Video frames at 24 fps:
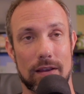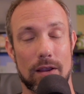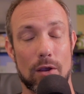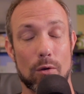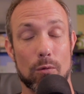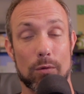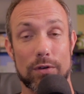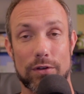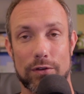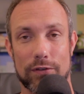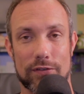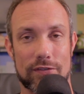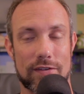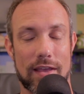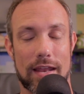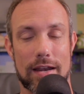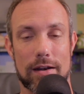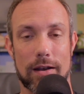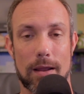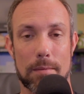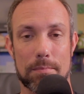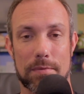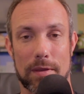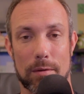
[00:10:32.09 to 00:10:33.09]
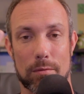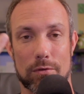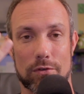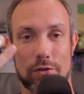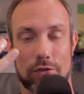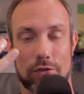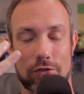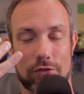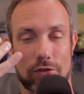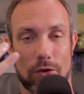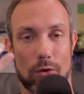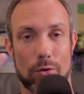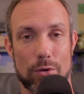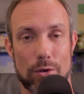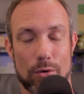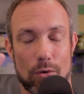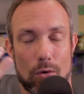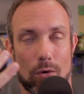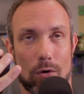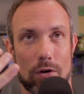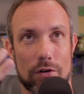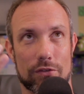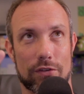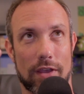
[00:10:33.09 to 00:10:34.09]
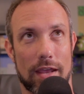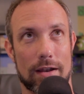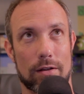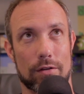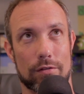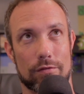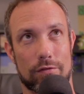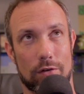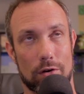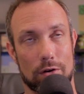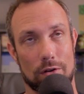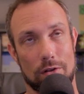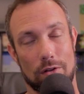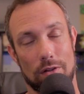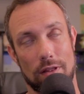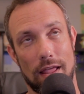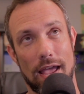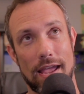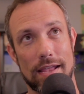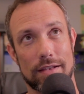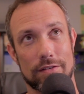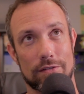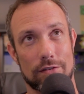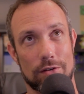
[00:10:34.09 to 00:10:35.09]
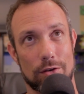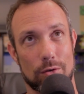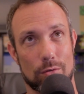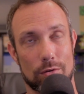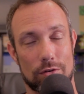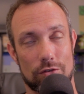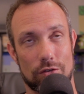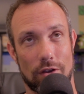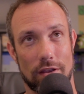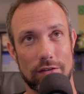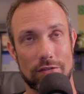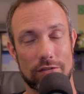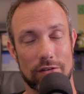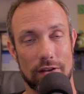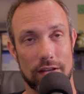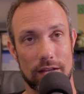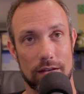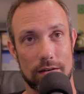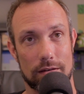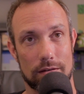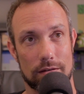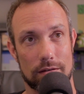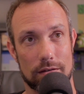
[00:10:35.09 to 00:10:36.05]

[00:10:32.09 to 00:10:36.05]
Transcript: when you set it up, they would just show you horizontal and vertical lines, and you adjust the